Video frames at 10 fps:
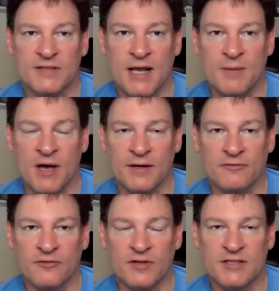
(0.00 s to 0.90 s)
this name on
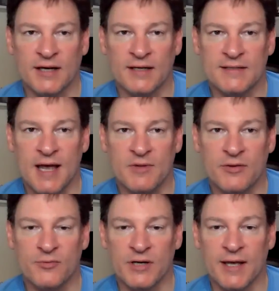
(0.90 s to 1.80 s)
you for the second time
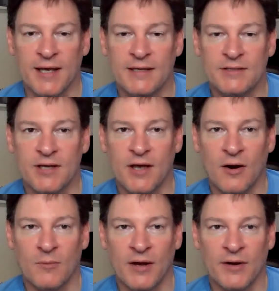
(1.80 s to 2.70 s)
in three days, uh,
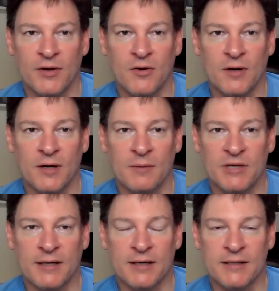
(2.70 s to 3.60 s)
Armando, uh,
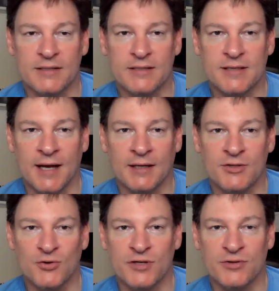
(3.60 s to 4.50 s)
because I
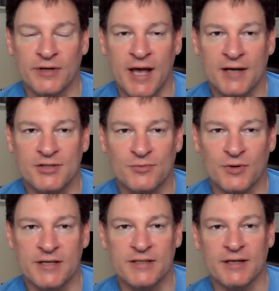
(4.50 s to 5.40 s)
enjoyed your reaction
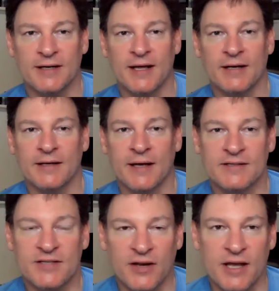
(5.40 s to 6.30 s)
when I said it on
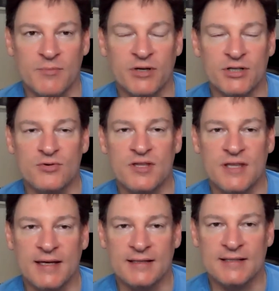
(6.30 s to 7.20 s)
on Sunday. But do you
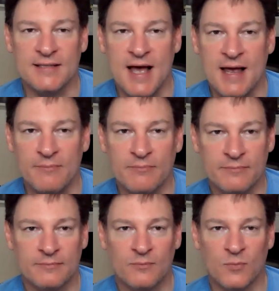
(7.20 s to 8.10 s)
think it's time
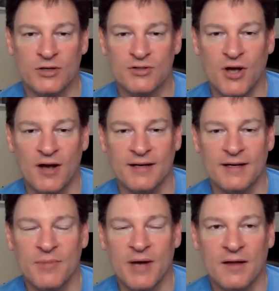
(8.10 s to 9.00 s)
when you're
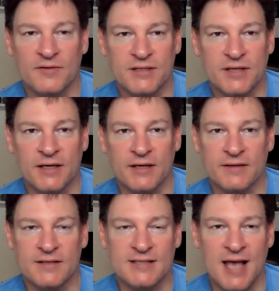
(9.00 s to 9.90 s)
talking about uh,
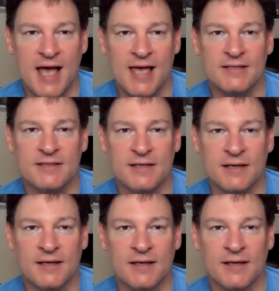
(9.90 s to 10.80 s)
the size
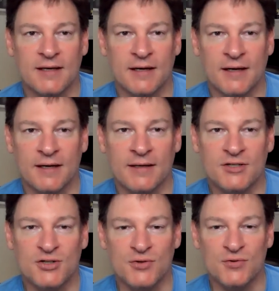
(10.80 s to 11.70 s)
uh,
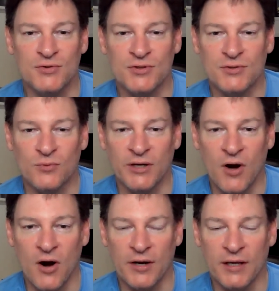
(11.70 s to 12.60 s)
issues
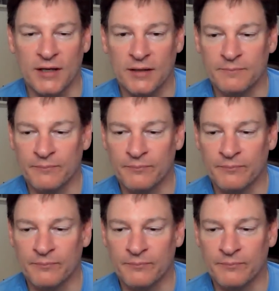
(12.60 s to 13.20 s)
regarding